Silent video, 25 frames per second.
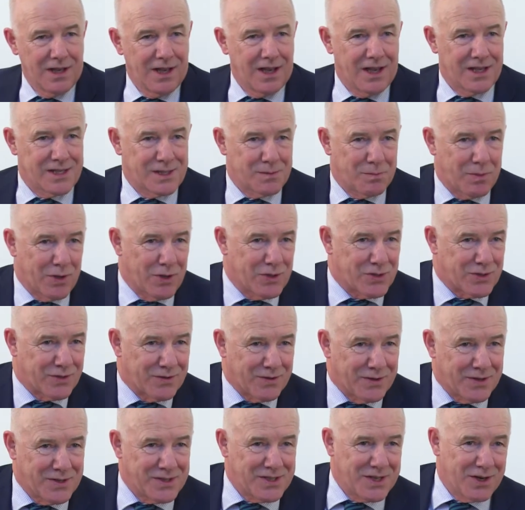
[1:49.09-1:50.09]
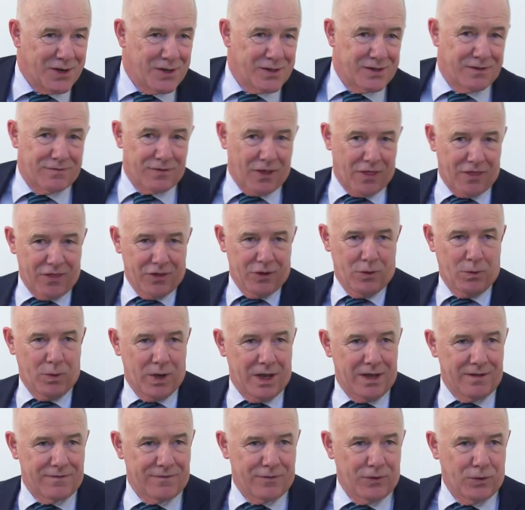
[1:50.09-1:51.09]
as opposed to a series of the
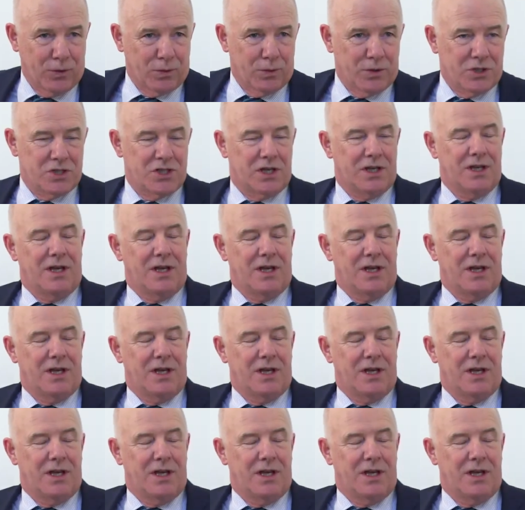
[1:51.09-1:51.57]
way forward.